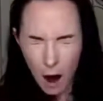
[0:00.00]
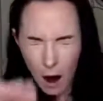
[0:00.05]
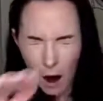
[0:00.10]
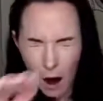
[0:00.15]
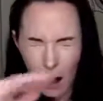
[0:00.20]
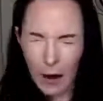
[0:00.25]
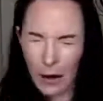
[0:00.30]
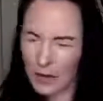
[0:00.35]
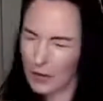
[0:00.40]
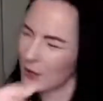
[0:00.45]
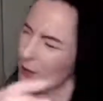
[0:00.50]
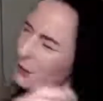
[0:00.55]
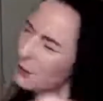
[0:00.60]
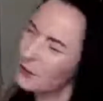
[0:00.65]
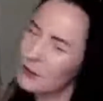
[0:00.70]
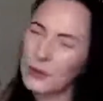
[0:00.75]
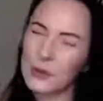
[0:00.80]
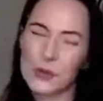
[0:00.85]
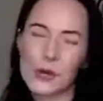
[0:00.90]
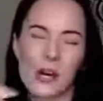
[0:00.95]
Oh,
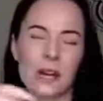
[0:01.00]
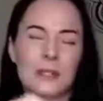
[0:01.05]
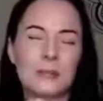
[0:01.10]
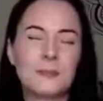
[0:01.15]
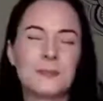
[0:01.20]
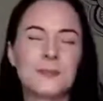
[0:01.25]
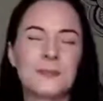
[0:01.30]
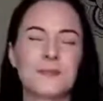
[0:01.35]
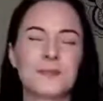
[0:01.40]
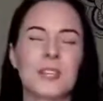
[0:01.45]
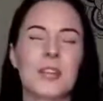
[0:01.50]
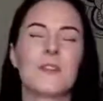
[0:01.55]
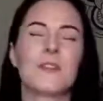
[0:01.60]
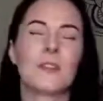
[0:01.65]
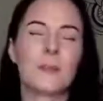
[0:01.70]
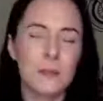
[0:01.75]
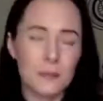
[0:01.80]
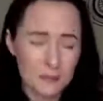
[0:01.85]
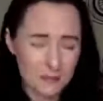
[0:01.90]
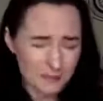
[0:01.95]
whew.
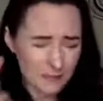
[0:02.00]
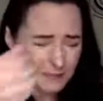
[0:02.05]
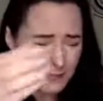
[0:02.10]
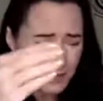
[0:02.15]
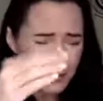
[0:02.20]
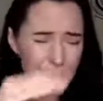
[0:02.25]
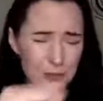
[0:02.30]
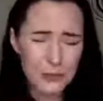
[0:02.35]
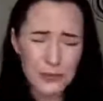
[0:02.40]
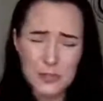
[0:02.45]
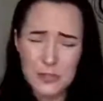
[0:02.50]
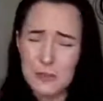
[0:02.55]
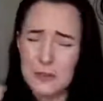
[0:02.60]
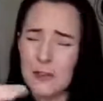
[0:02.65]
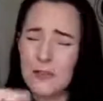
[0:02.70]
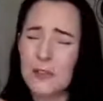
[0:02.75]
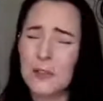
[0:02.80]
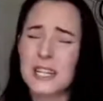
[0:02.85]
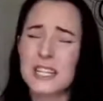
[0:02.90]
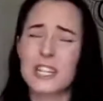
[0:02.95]
Excuse
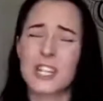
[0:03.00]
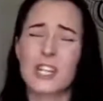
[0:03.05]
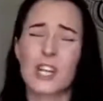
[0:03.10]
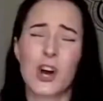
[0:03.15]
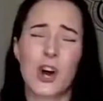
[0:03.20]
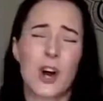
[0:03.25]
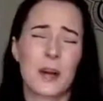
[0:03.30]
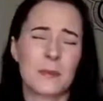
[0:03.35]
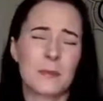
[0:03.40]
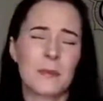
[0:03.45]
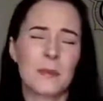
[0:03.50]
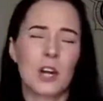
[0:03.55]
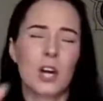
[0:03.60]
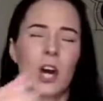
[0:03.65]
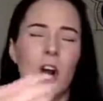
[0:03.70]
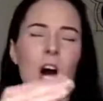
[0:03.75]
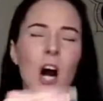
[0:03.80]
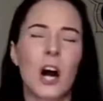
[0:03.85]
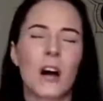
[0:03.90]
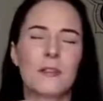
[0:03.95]
me. If you need to yawn,
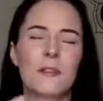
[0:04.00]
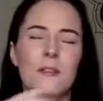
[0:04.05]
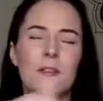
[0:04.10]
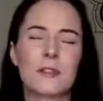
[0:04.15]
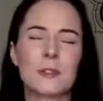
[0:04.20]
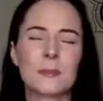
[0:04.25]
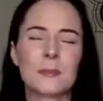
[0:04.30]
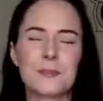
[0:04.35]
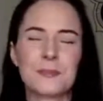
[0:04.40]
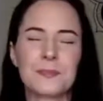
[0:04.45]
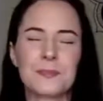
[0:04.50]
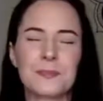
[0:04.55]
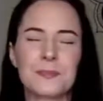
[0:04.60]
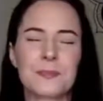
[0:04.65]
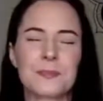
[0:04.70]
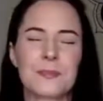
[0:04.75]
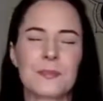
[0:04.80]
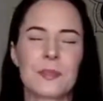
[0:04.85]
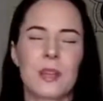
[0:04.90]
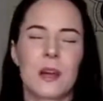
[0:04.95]
cough,
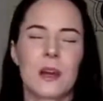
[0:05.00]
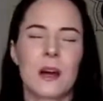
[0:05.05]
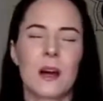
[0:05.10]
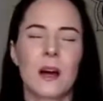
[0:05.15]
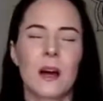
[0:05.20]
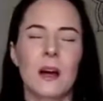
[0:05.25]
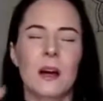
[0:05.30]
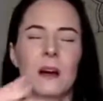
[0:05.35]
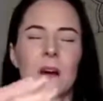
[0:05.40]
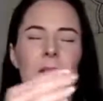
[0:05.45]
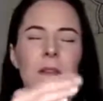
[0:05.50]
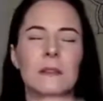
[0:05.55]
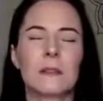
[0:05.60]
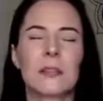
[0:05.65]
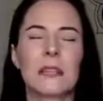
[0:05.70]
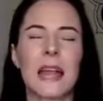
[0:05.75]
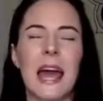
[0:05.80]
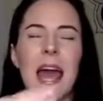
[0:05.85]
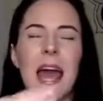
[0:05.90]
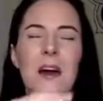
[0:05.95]

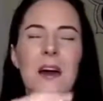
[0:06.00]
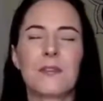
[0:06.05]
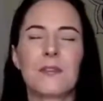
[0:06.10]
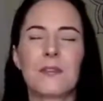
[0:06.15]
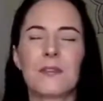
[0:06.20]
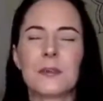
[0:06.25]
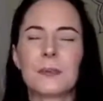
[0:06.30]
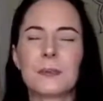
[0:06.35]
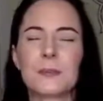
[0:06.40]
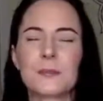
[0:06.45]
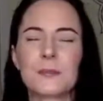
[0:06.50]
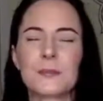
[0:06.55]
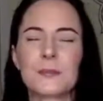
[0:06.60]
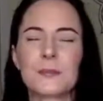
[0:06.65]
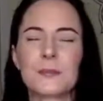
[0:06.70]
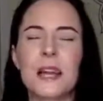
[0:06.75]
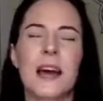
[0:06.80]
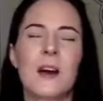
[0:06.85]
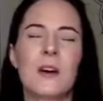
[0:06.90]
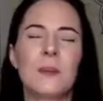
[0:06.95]
laugh
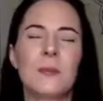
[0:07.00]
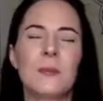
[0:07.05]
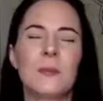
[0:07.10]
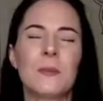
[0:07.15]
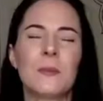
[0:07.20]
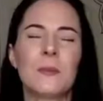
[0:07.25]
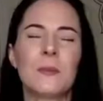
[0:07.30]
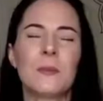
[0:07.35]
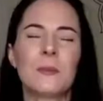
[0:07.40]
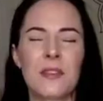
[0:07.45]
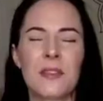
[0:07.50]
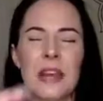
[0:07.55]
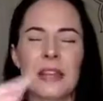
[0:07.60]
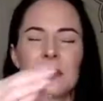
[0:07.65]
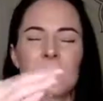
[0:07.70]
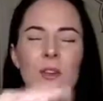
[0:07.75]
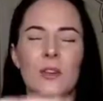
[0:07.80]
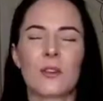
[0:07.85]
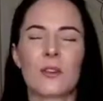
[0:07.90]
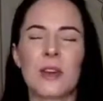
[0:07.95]
right now,
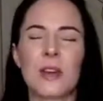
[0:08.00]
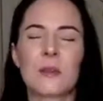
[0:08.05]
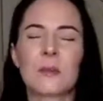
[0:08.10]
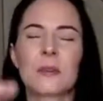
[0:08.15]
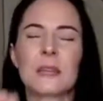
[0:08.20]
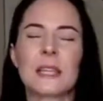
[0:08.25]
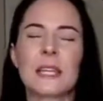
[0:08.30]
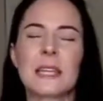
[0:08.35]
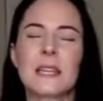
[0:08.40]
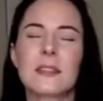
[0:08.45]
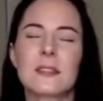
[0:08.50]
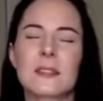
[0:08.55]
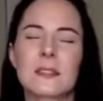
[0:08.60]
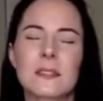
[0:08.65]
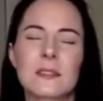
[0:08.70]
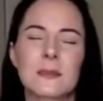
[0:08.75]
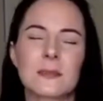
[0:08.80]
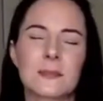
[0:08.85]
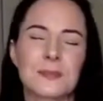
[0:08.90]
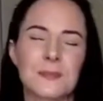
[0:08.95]
that's a great
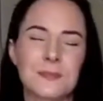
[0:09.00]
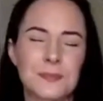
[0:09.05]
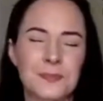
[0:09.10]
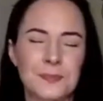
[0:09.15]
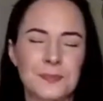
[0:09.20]
release.